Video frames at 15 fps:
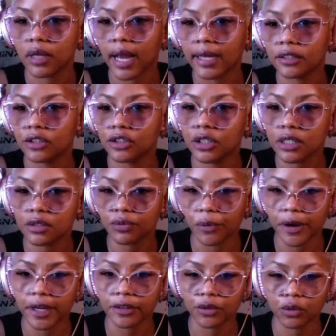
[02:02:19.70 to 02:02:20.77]
just
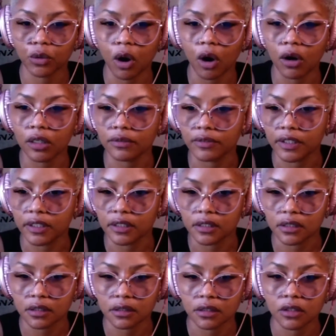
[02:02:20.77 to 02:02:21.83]
read through all of
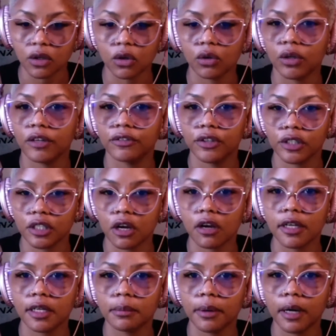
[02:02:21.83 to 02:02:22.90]
this. So if you're
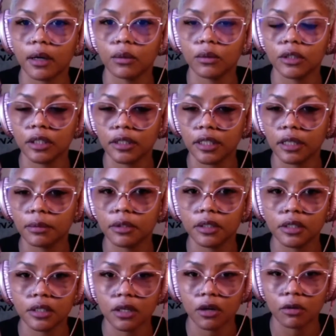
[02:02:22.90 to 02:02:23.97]
talking about what the
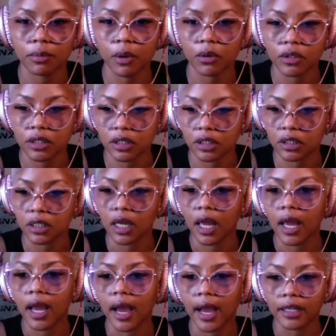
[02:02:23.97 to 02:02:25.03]
Neighborhood Talk posted,
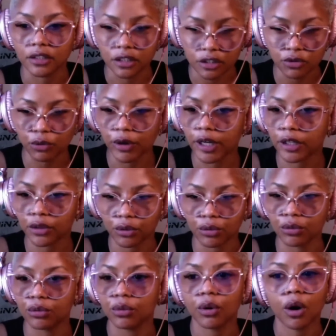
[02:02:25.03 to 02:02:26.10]
I just read
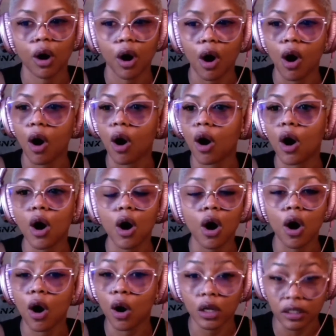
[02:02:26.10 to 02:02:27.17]
through
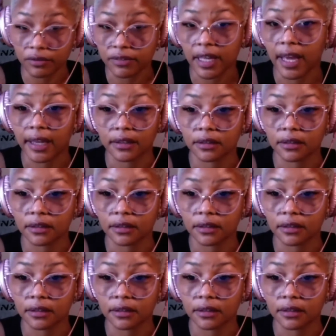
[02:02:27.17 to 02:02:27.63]
all of that.